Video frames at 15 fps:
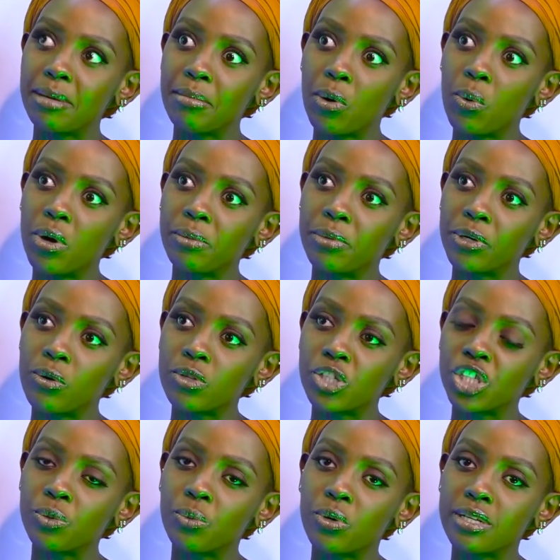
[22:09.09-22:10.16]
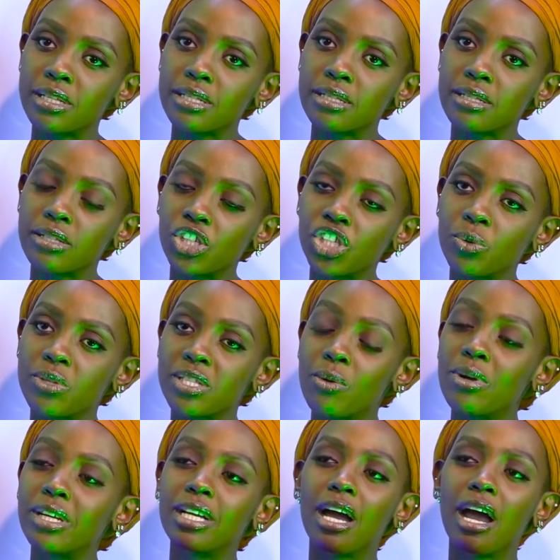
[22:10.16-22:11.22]
number one, because she was the
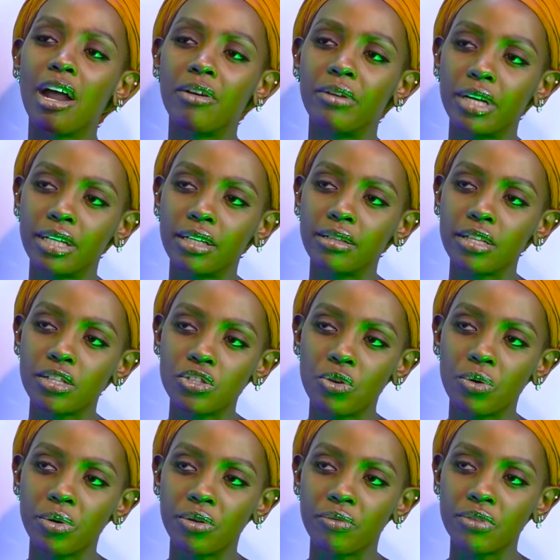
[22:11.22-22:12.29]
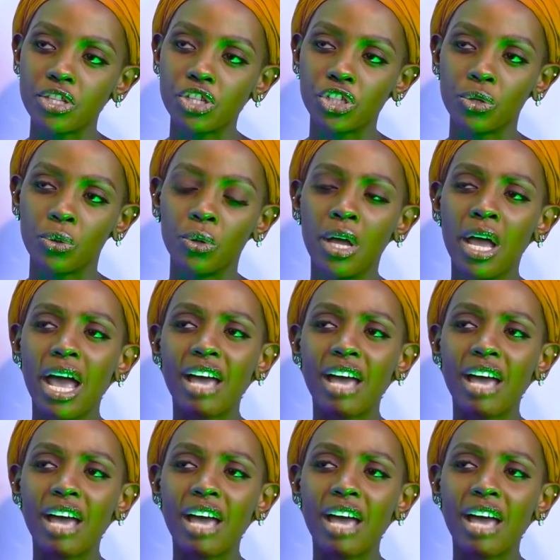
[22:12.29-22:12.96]
one carrying the story of this show.